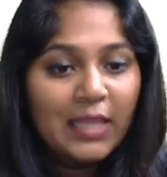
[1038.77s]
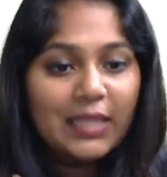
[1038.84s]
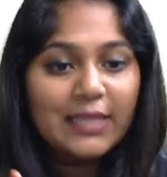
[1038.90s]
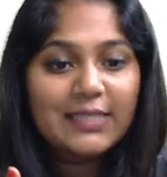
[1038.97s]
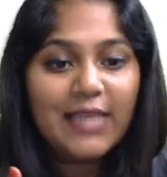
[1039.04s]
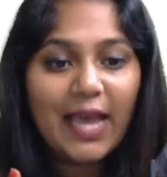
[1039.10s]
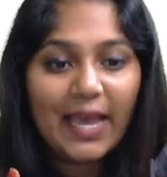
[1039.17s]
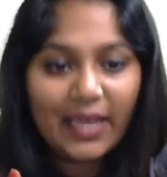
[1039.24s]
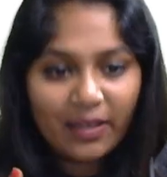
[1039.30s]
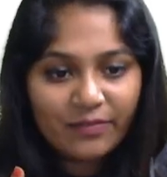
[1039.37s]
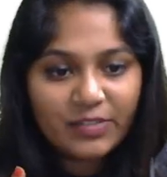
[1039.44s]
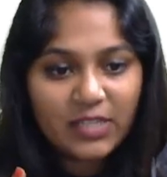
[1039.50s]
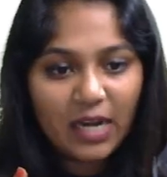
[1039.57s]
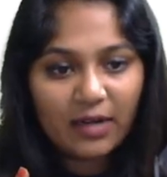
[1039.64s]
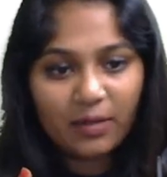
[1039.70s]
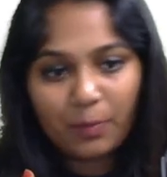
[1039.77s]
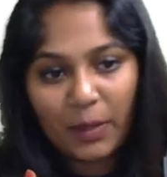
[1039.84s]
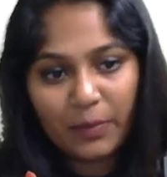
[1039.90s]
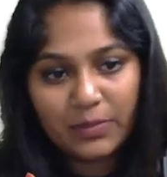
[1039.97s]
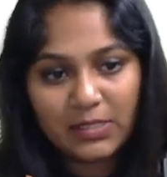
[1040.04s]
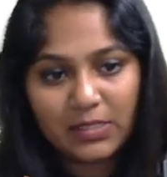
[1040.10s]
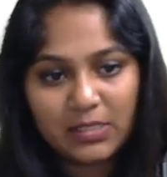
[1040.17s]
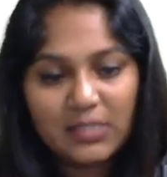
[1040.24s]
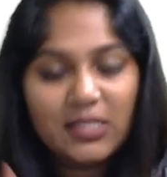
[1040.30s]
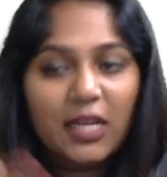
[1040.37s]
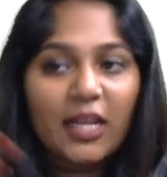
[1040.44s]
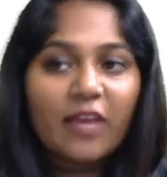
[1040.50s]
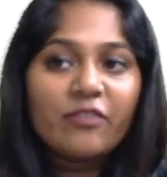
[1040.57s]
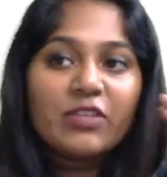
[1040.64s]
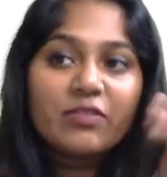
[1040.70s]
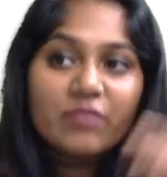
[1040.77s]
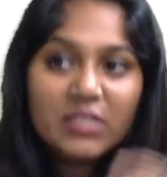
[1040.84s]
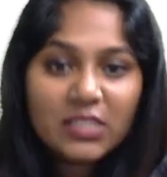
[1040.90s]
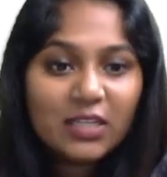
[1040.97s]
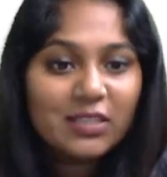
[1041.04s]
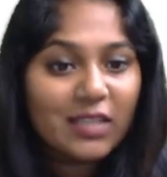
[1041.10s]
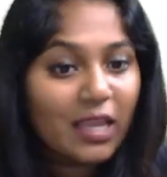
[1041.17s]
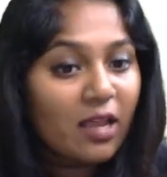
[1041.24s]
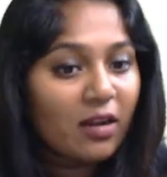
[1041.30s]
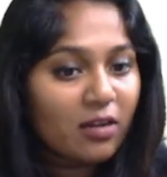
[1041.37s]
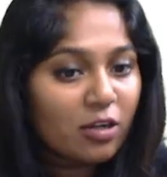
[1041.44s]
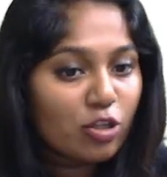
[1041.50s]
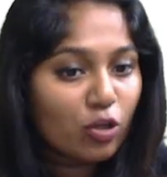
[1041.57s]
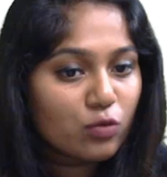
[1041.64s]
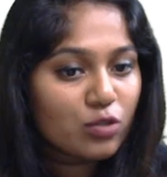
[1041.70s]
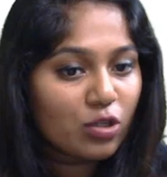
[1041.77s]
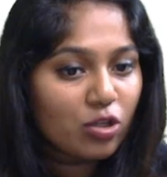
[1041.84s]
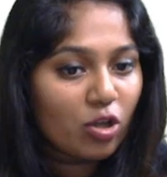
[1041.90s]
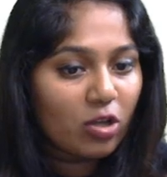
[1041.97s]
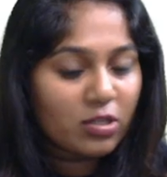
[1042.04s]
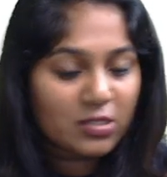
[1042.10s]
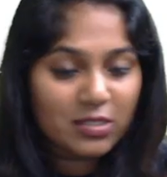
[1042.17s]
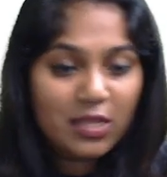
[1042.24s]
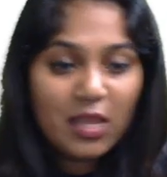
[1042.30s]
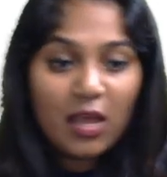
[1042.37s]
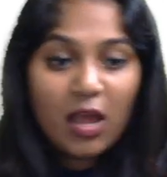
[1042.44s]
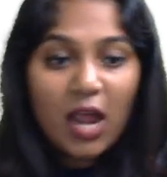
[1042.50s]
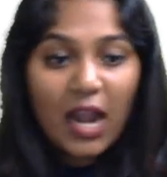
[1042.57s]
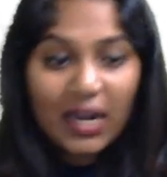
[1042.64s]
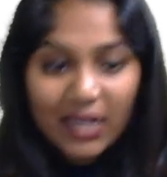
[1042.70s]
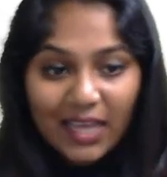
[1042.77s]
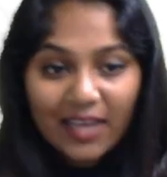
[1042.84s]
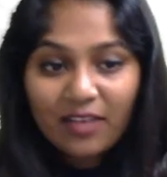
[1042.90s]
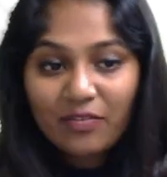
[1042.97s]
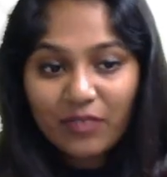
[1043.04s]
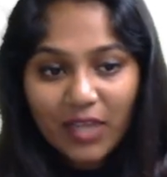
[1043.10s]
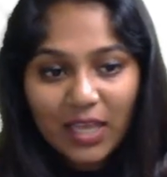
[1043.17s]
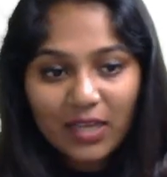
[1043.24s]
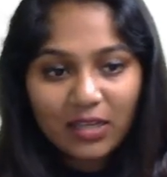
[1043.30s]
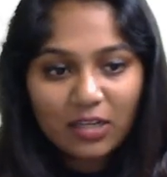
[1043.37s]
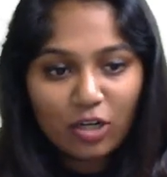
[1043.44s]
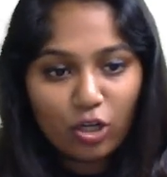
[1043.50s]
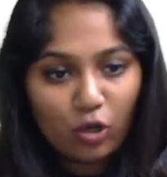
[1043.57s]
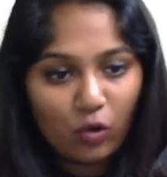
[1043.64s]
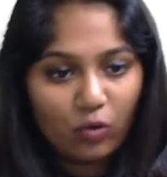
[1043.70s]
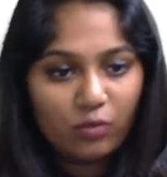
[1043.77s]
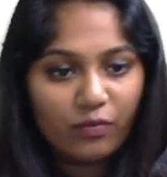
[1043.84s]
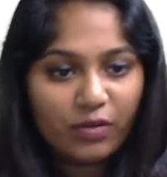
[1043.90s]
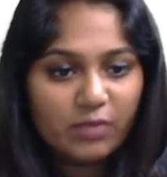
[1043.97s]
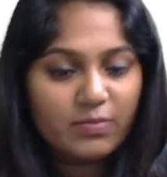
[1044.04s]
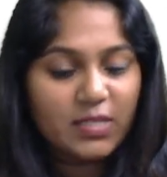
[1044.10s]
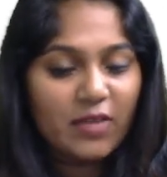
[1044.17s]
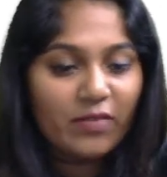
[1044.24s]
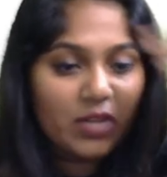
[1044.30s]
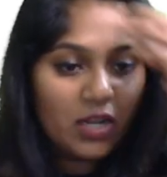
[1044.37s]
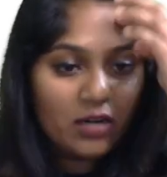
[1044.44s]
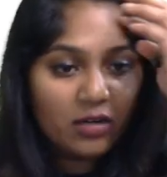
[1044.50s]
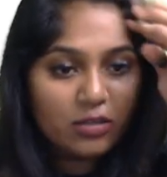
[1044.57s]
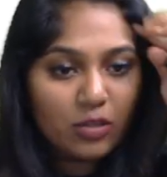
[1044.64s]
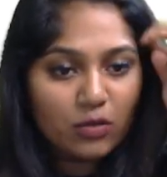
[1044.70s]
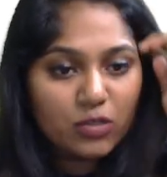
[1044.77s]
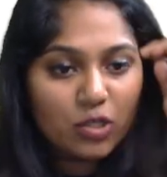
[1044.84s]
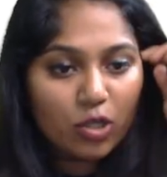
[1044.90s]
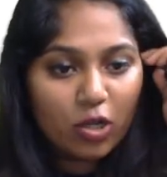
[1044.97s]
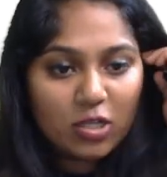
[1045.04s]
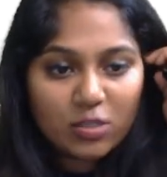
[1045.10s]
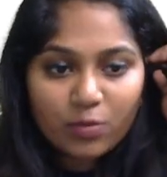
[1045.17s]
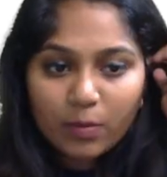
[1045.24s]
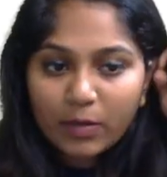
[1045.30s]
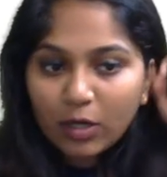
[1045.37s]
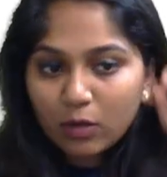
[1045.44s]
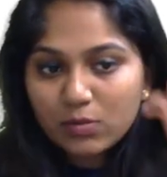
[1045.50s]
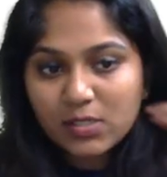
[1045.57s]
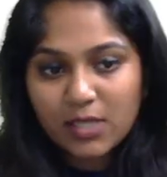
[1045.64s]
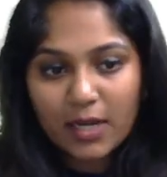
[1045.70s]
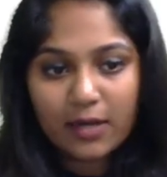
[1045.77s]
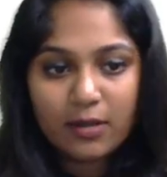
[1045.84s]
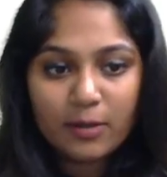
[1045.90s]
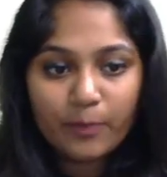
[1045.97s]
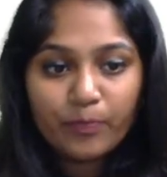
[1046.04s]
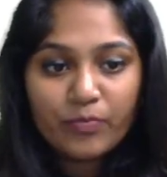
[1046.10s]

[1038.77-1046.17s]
Let's say I have started my business and I have invested $300,000 and I have taken loan from $700,000 from an outsider.